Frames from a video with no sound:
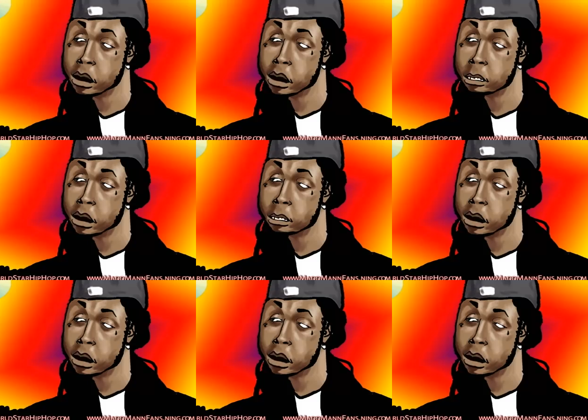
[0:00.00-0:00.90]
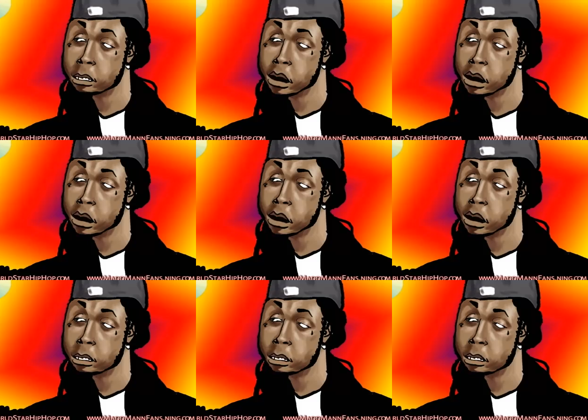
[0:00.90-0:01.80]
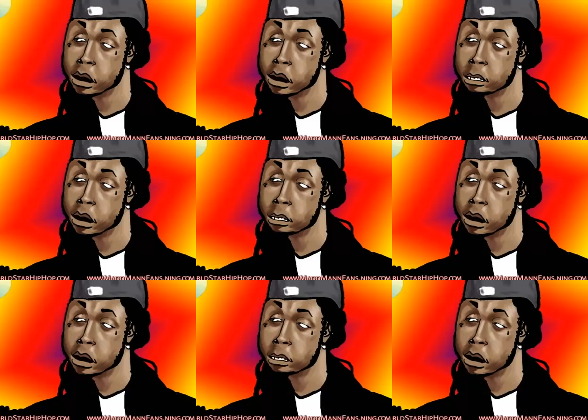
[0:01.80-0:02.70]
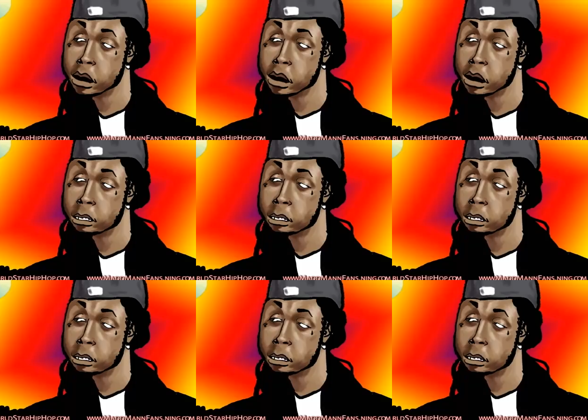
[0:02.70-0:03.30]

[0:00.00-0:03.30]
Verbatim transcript: After the Carter 4, we gonna hit y'all with